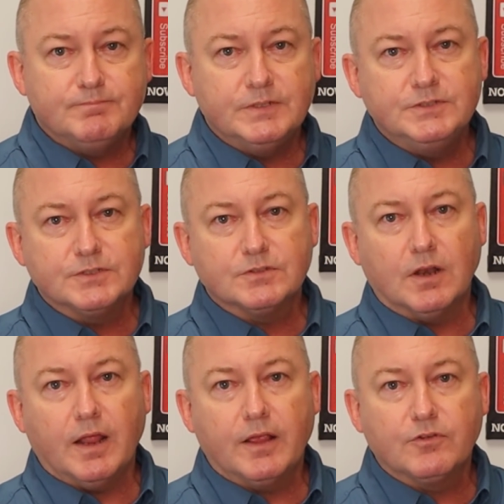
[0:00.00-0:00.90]
In just the
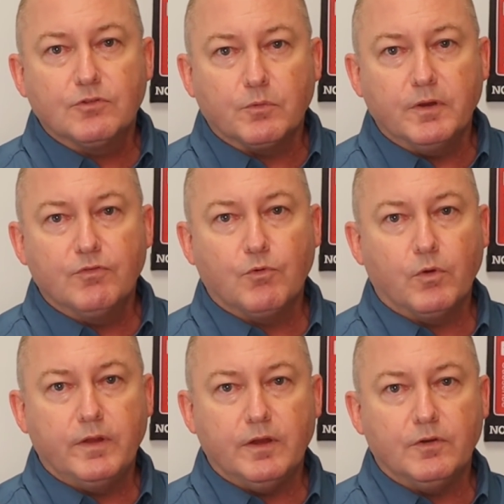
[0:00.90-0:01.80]
last 3 or
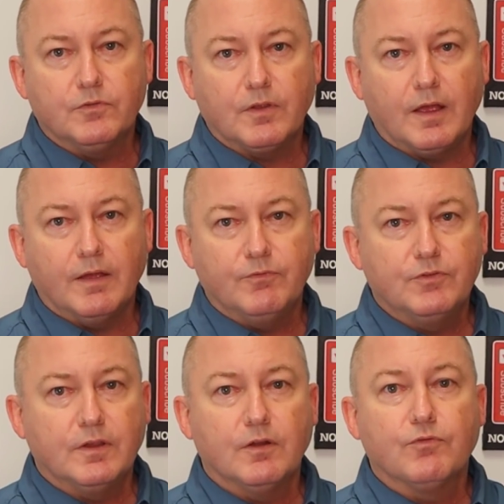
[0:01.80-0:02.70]
4 years, I've
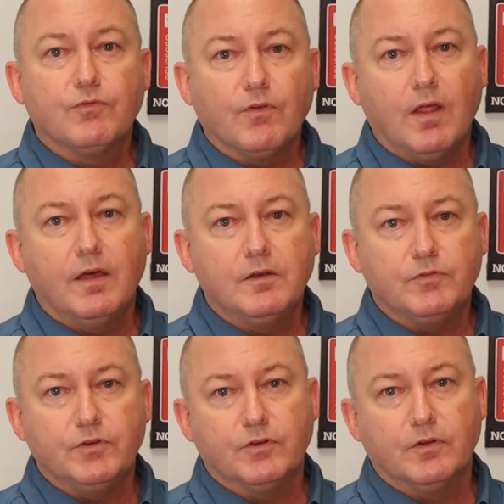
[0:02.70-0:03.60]
seen a flood of
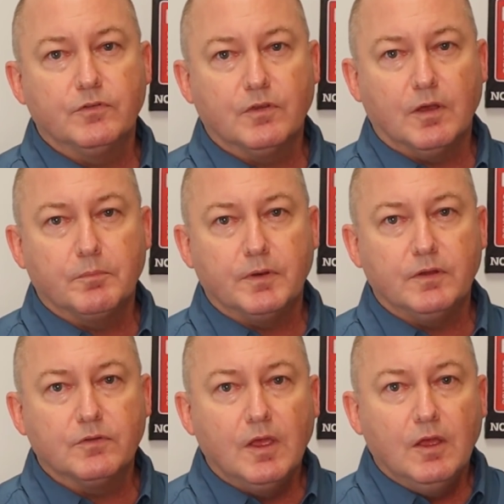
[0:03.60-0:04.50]
insurance
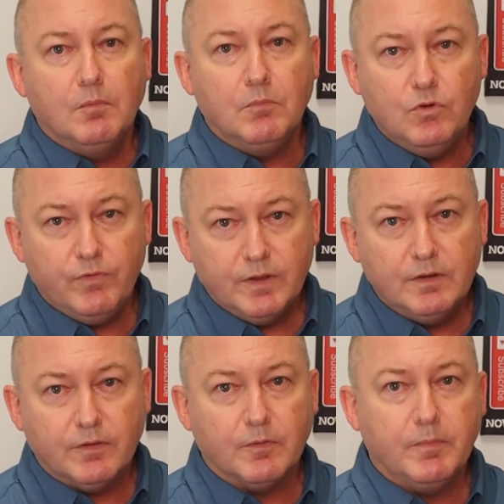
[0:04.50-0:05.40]
companies move
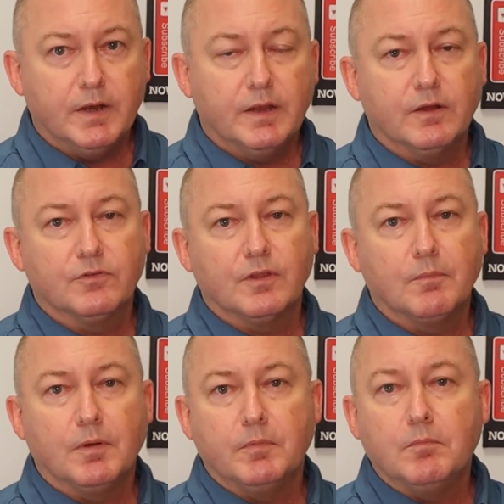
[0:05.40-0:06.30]
into the Medicare
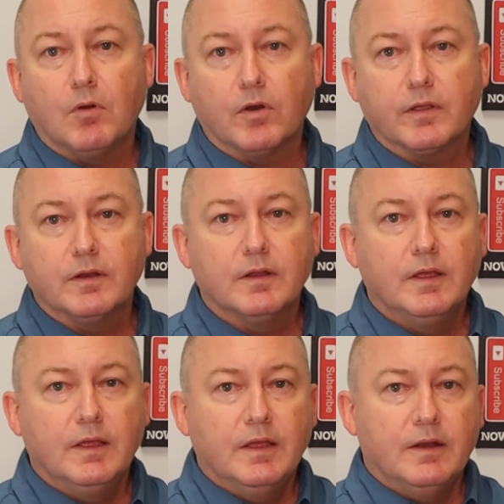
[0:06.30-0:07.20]
supplement market.
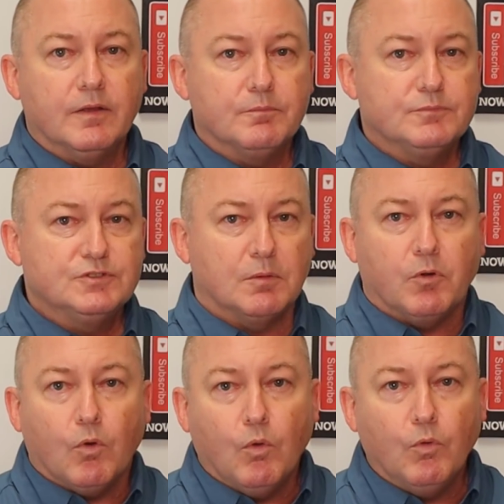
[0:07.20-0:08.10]
Now, some
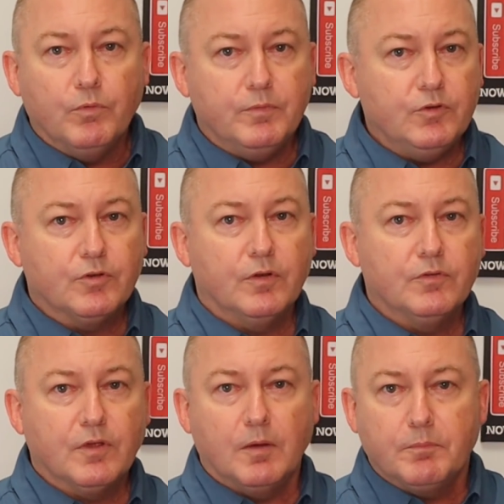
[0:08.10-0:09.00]
are old
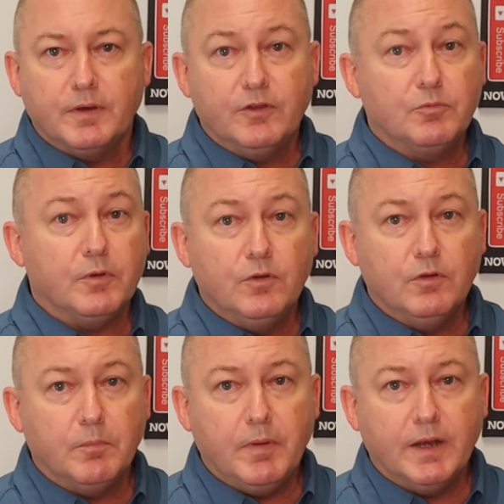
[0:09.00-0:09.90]
insurance companies but
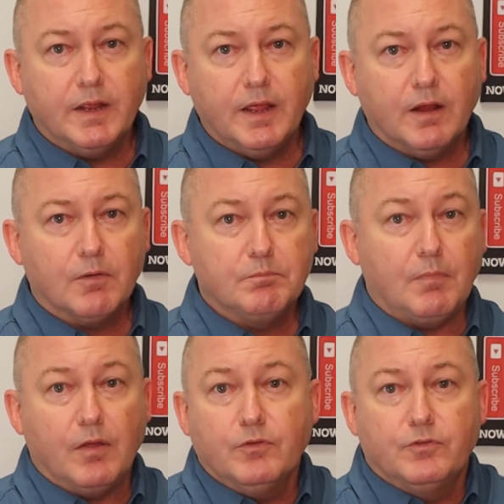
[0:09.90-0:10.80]
new to Medicare.
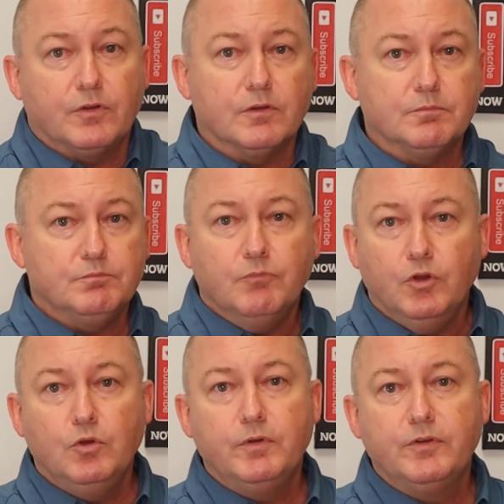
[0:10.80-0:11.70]
Others are
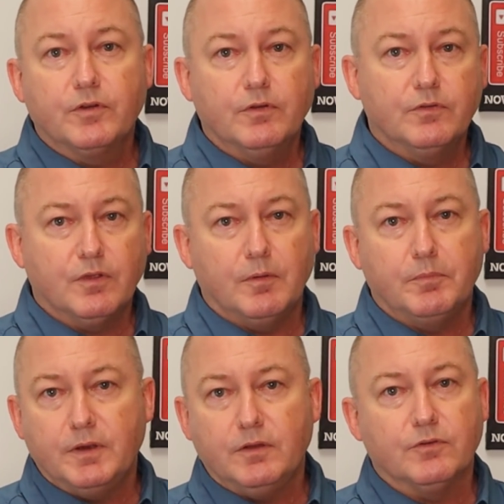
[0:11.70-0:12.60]
new insurance
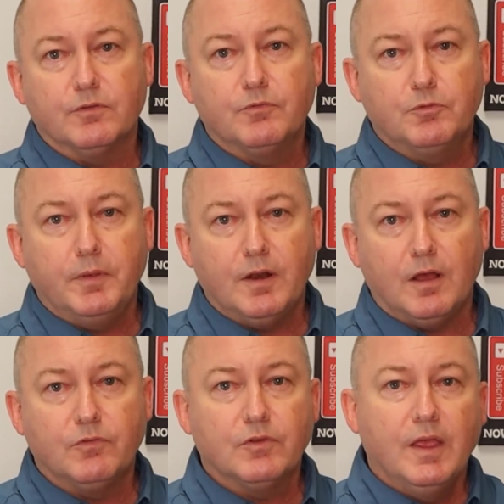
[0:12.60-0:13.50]
companies or
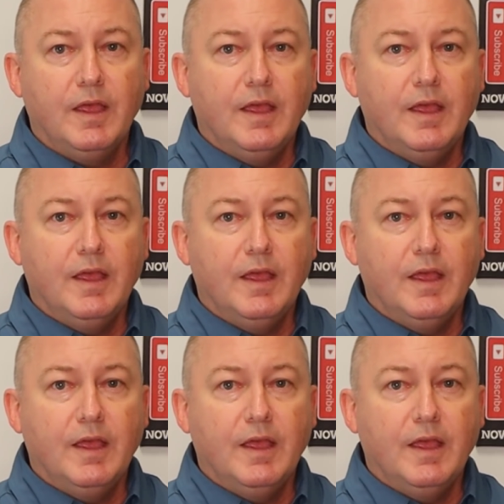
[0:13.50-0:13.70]
spin-offs.